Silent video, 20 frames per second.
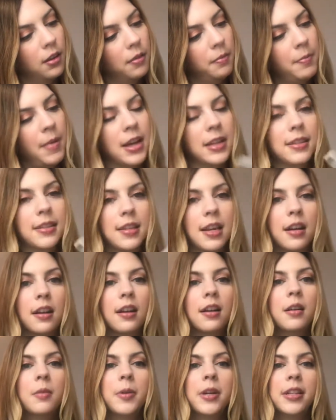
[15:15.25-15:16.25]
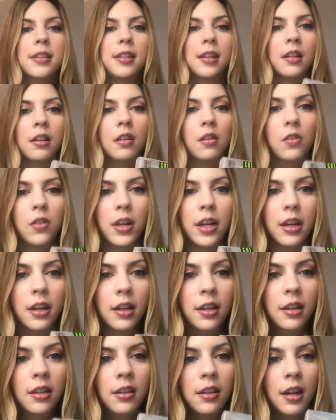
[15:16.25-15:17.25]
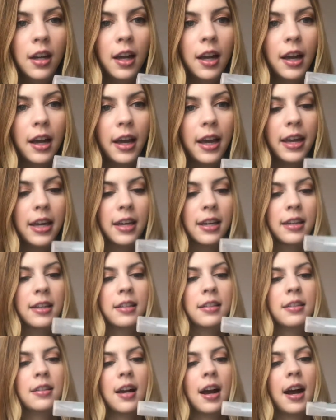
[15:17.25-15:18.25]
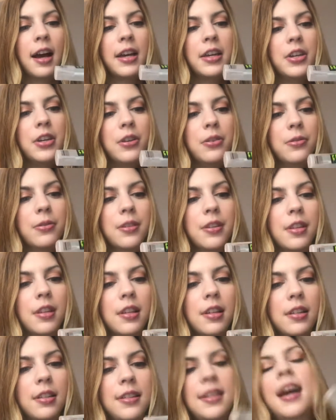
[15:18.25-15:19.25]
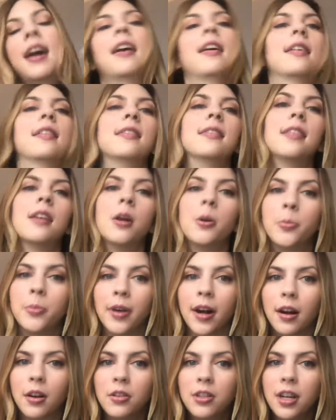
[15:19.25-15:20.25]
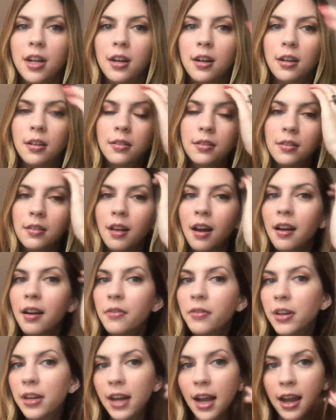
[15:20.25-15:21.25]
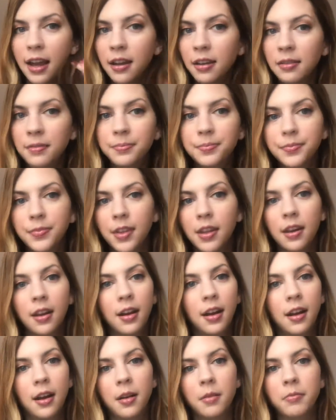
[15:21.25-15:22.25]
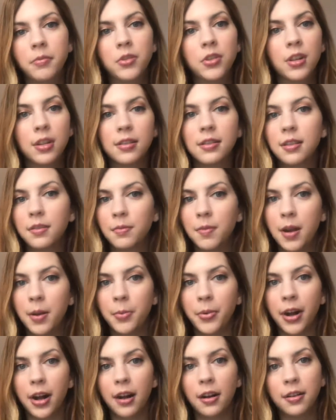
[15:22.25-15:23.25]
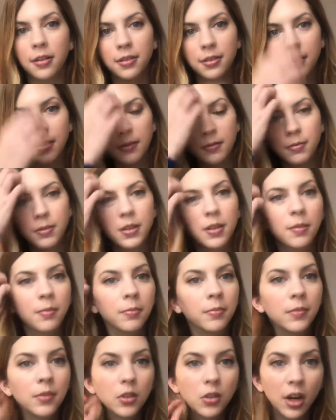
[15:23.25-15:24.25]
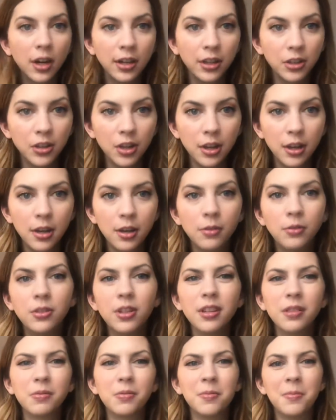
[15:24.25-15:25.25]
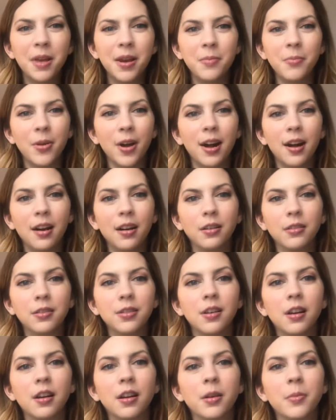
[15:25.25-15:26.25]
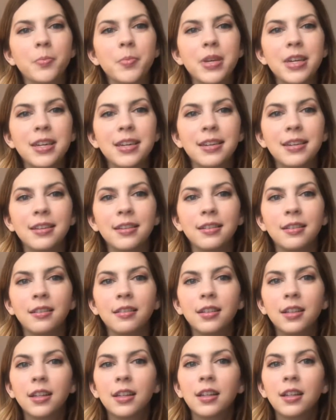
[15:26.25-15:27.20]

mascara, but it's in clear, and I use this as a brow gel, not every day, just if my brows, which I'm trying to show you, just when my brows are being